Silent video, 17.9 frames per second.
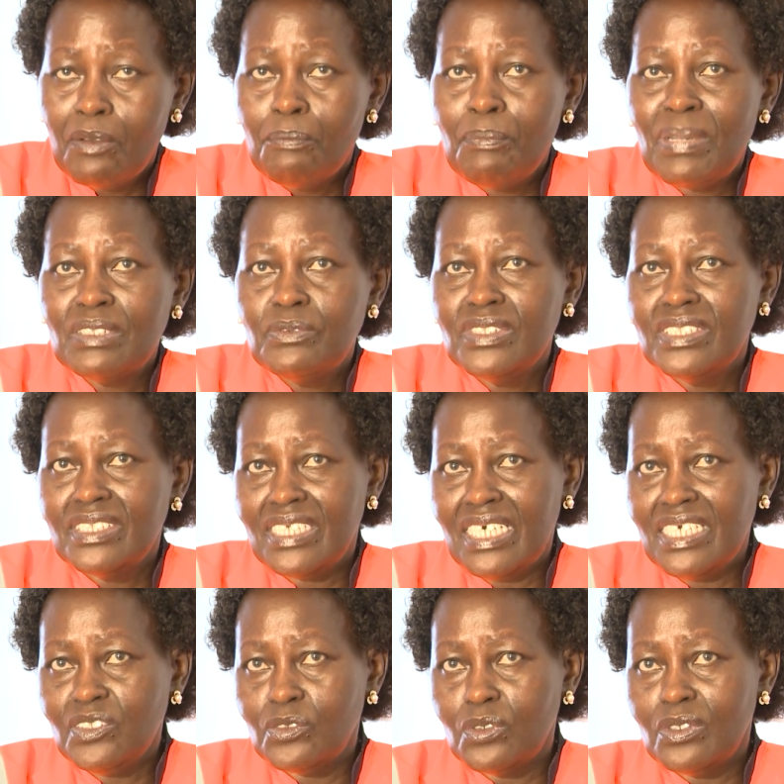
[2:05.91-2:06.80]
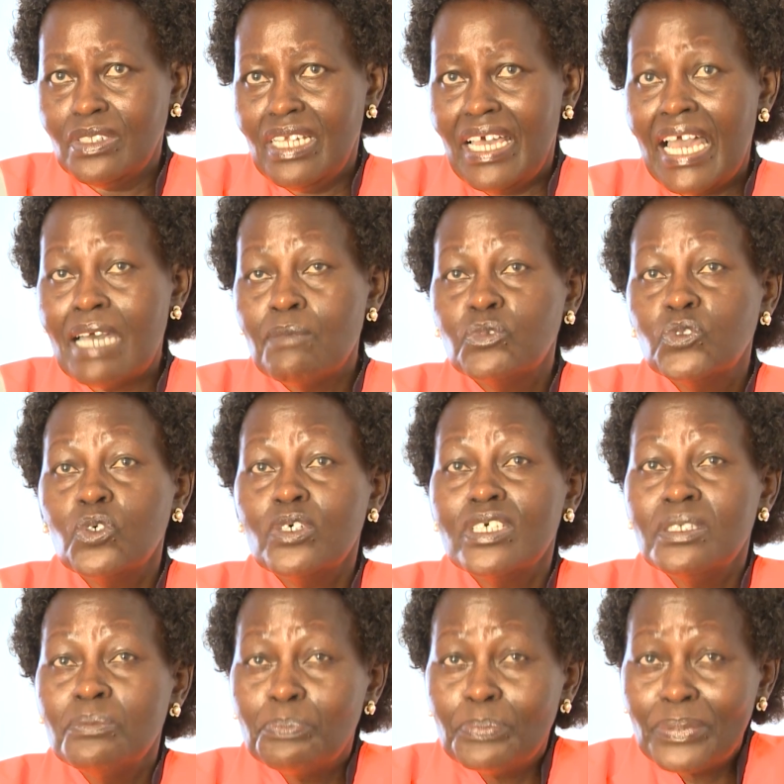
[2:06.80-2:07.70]
But with Cytonn, I'm so
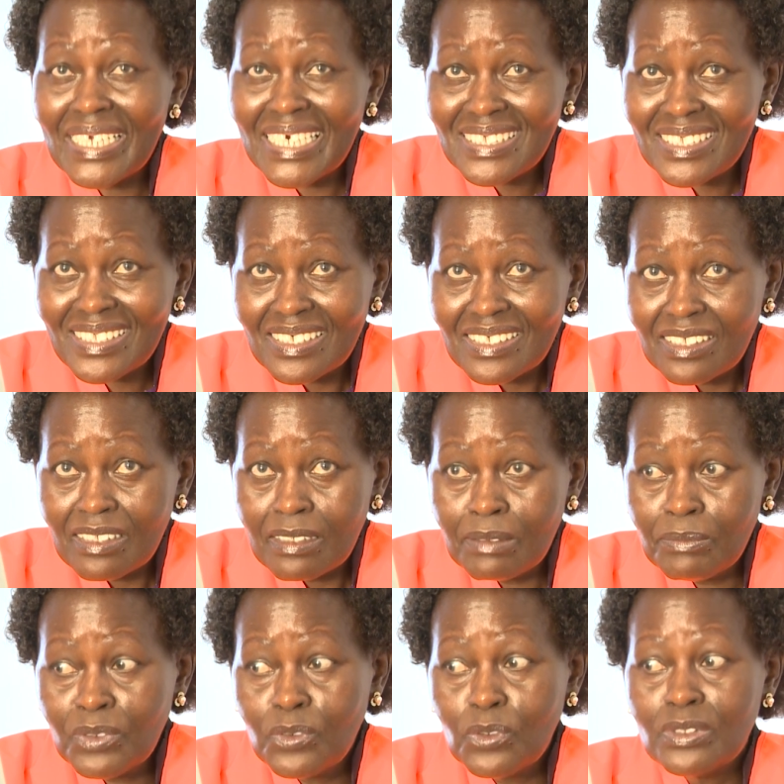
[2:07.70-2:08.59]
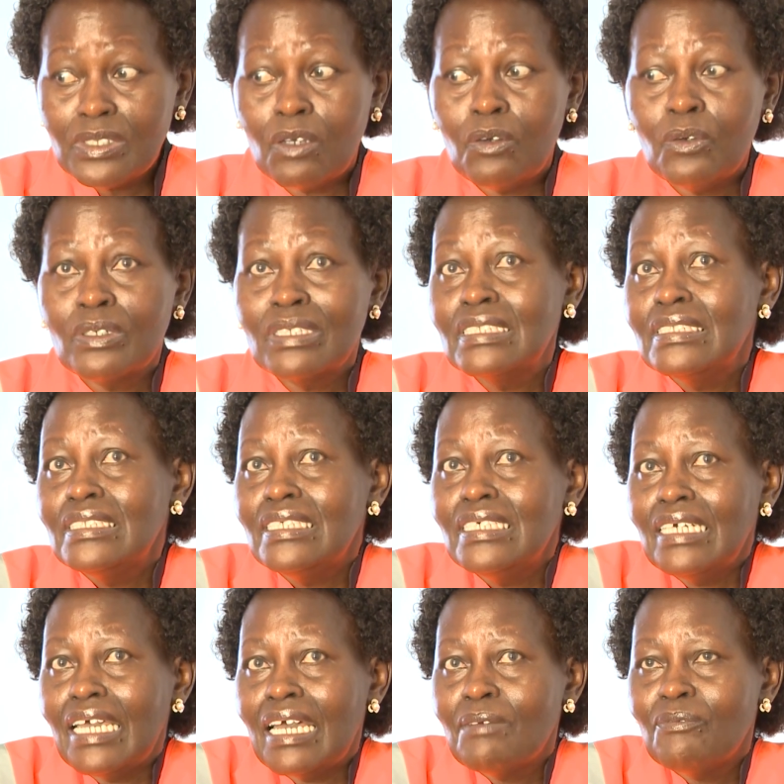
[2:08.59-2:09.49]
impressed because
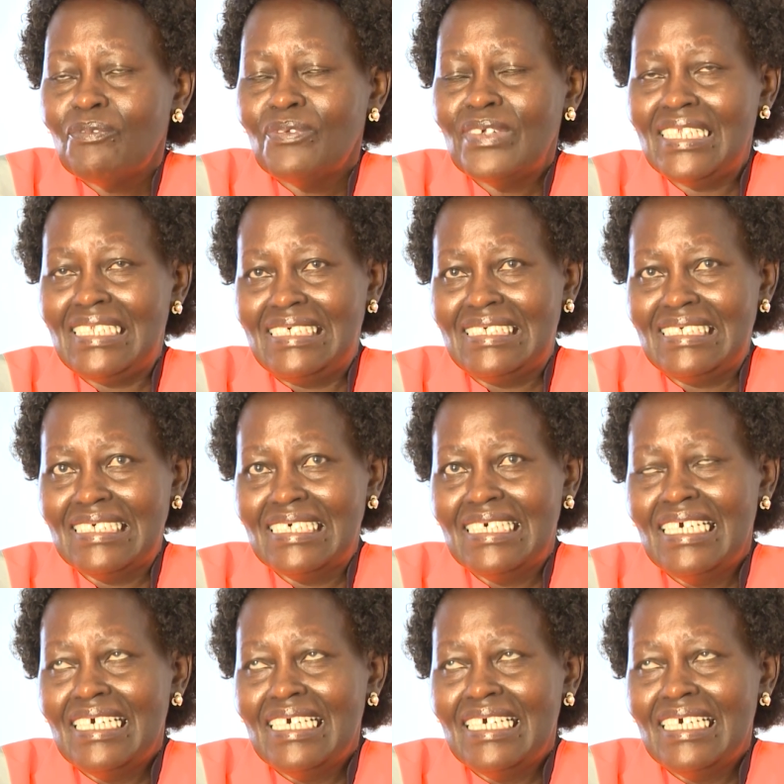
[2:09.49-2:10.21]
already I'm feeling